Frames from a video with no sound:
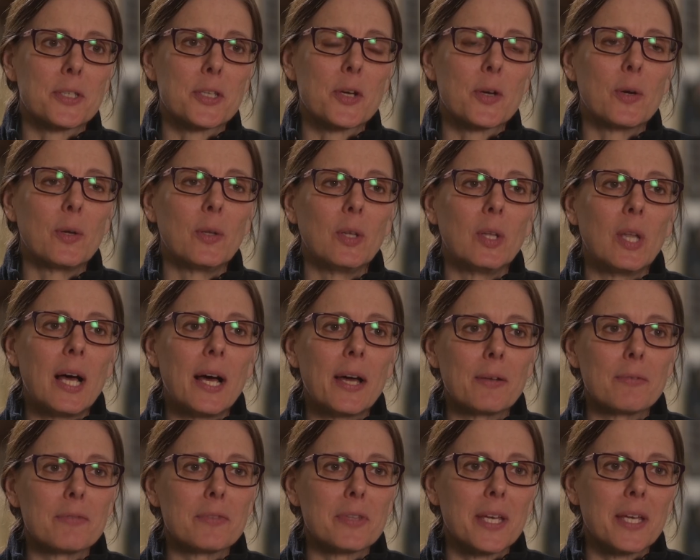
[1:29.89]
There are a
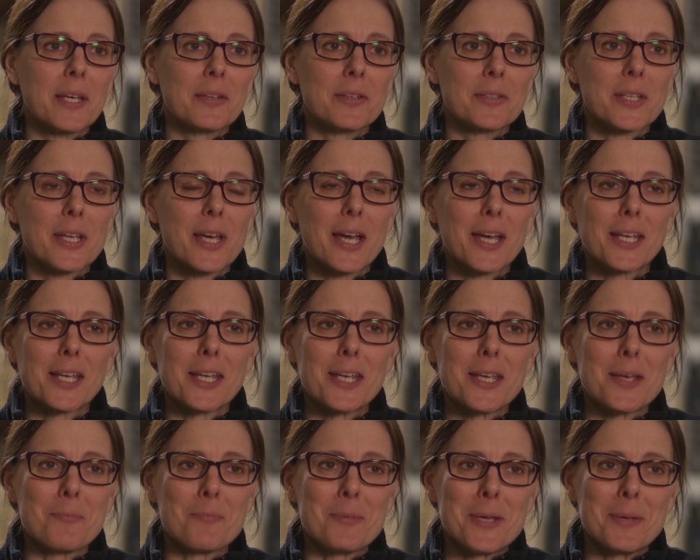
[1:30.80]
lot of things I can
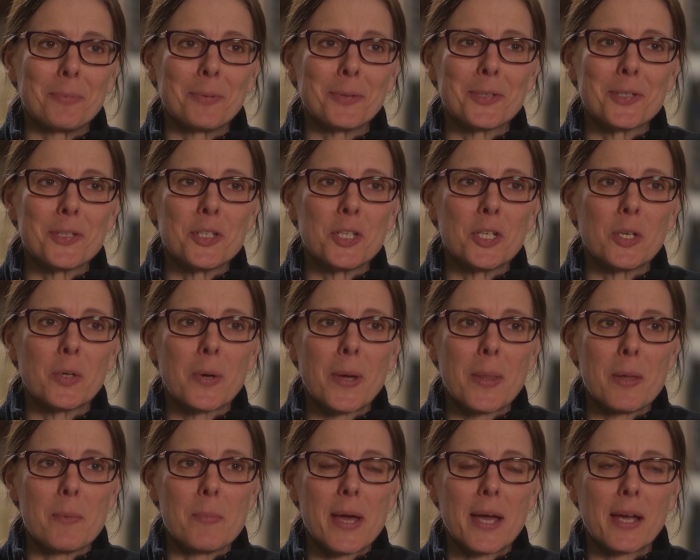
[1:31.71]
get people to do
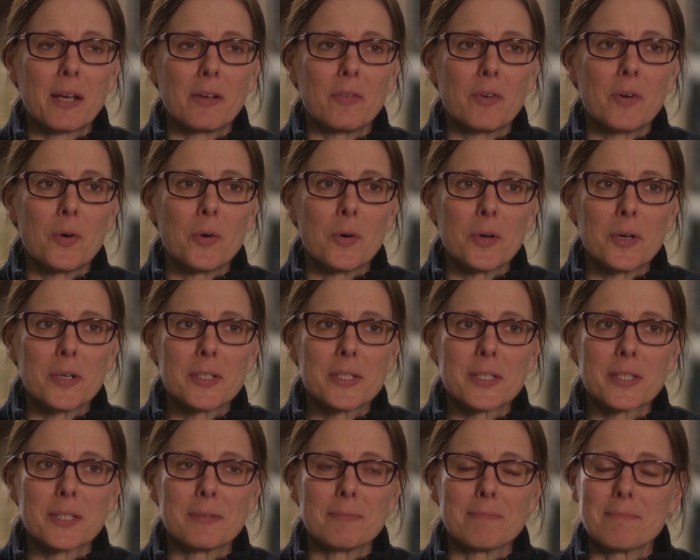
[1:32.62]
on the back of a
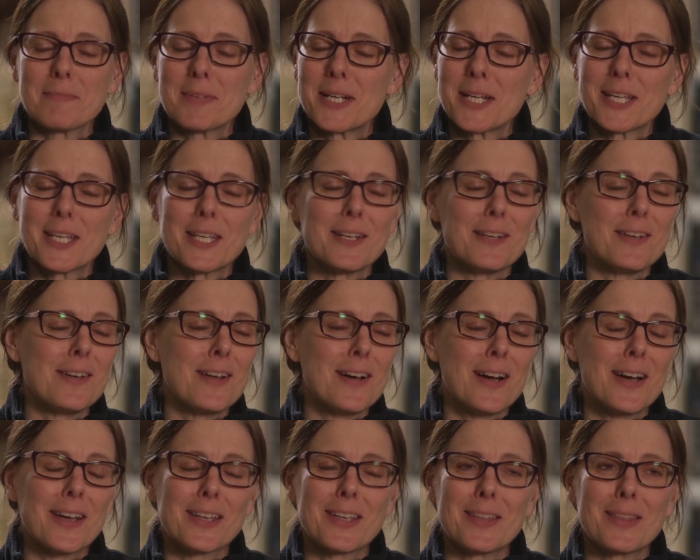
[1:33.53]
horse that I
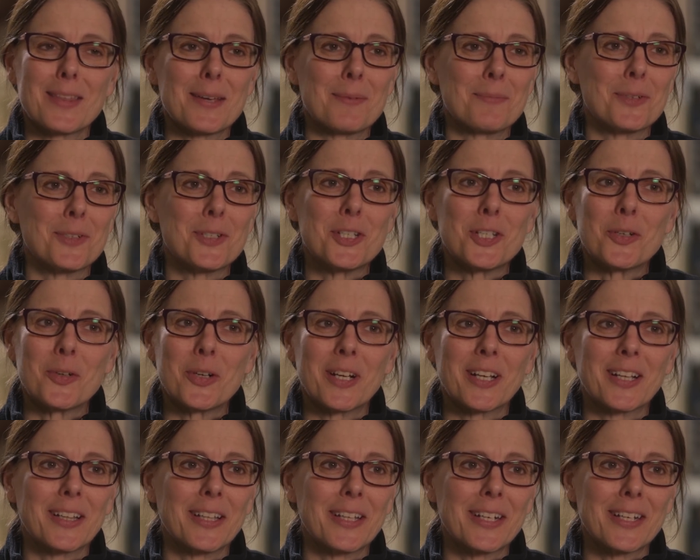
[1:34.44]
cannot get them to do in
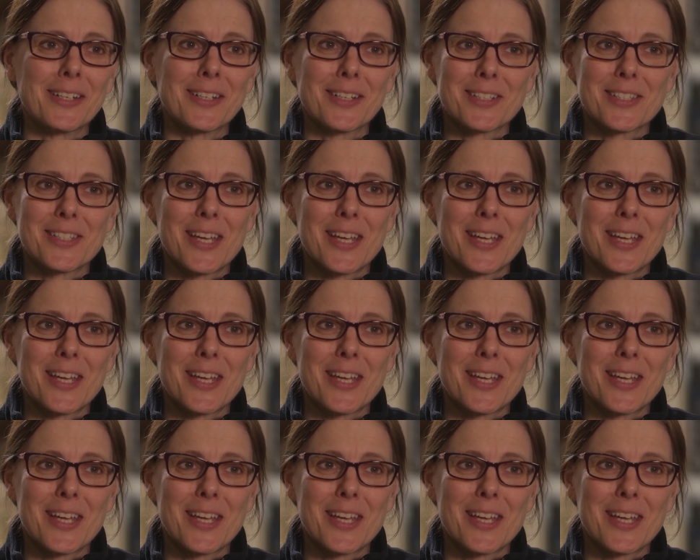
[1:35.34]
a clinic